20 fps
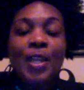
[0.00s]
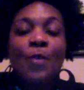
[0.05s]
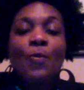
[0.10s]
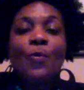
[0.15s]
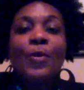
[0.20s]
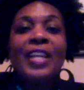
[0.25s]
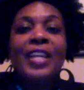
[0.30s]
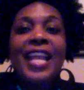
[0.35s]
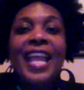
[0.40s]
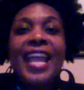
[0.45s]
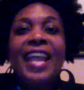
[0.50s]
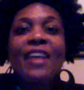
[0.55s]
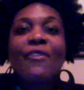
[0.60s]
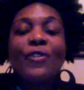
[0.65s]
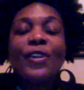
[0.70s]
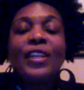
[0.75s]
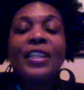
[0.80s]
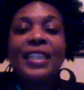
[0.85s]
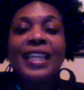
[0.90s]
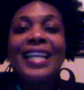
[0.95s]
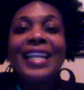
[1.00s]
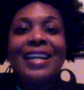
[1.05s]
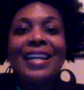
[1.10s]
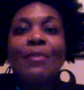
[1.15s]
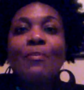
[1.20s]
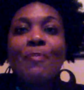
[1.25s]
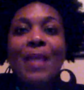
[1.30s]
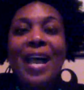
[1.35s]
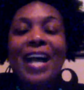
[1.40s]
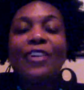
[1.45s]
when everything
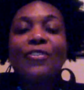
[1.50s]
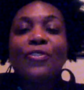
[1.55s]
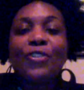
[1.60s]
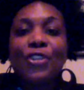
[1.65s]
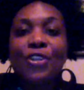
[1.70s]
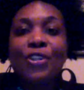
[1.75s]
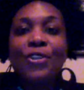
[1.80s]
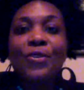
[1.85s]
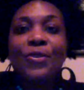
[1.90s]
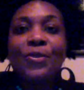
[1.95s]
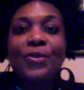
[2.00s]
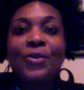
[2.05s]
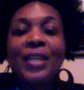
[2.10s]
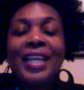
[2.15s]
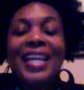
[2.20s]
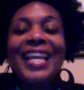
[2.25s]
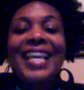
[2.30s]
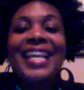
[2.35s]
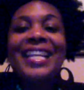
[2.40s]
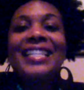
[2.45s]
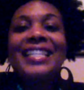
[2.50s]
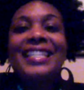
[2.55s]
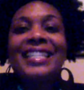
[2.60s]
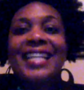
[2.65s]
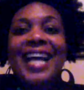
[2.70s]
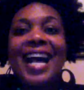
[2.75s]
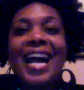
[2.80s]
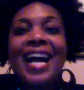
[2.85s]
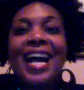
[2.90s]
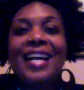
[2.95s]
about you is
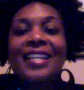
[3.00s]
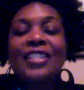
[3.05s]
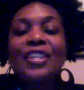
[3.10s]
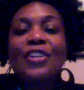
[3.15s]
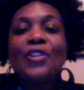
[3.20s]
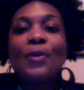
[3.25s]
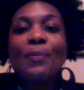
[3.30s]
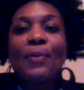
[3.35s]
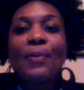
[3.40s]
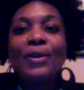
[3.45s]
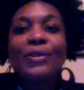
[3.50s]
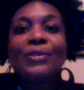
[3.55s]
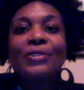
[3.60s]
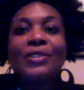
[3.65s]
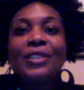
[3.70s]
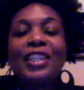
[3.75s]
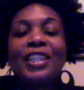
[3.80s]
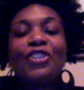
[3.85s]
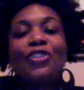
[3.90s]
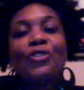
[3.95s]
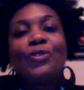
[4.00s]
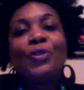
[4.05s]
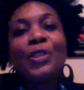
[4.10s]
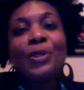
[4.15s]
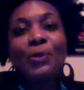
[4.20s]
tied to the person that you're in a